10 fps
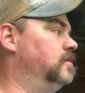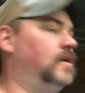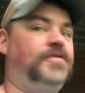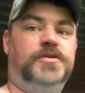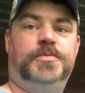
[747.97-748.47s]

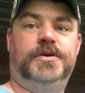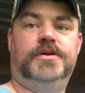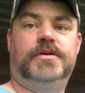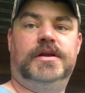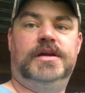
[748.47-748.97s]
I feel pretty
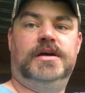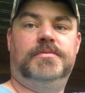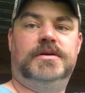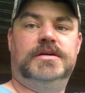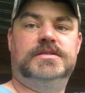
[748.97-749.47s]
good right now
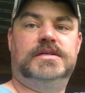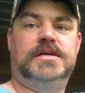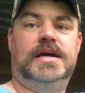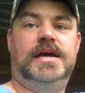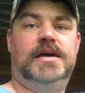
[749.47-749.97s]
because
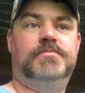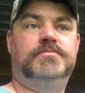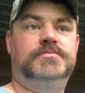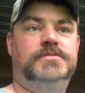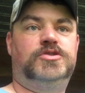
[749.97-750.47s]
A, I'm
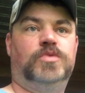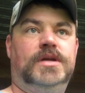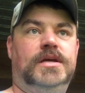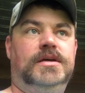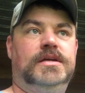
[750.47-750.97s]

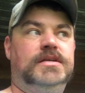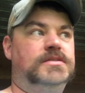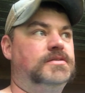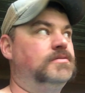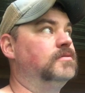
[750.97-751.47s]
sweaty and
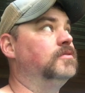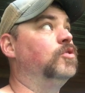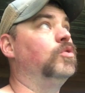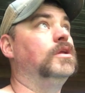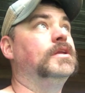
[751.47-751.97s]
it's
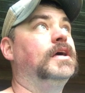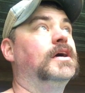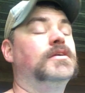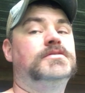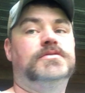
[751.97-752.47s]
cooling
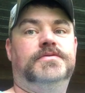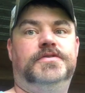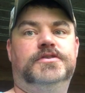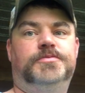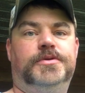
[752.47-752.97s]
down, so it
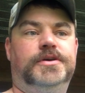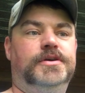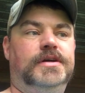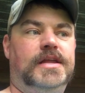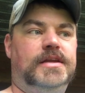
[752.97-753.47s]
feels pretty
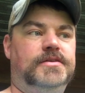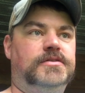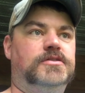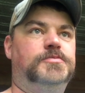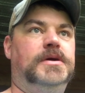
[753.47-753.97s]
good. And I took
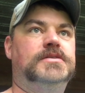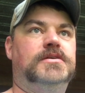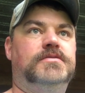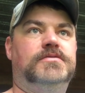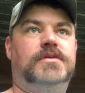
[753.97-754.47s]
those pants
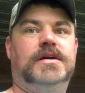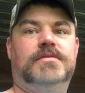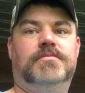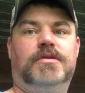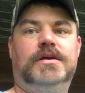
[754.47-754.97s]
off so I
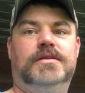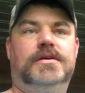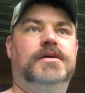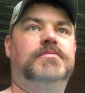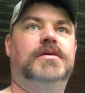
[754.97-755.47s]
can breathe
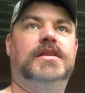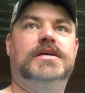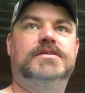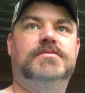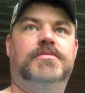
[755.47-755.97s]
again. My
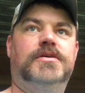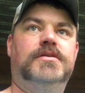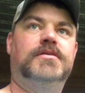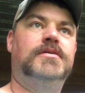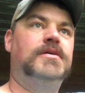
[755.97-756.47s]
legs can breathe.
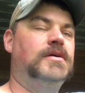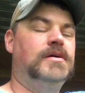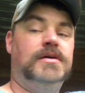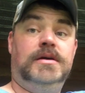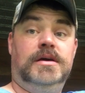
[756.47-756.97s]

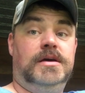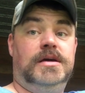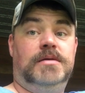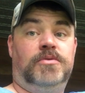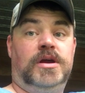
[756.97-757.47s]

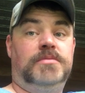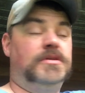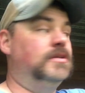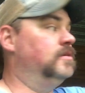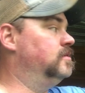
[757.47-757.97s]
I'm
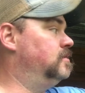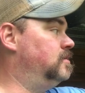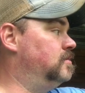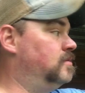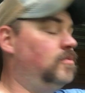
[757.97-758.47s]
rambling.
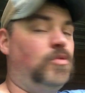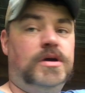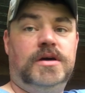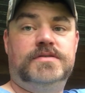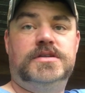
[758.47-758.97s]
I'm
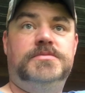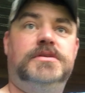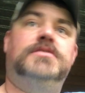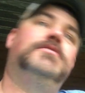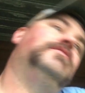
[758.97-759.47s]
way off subject.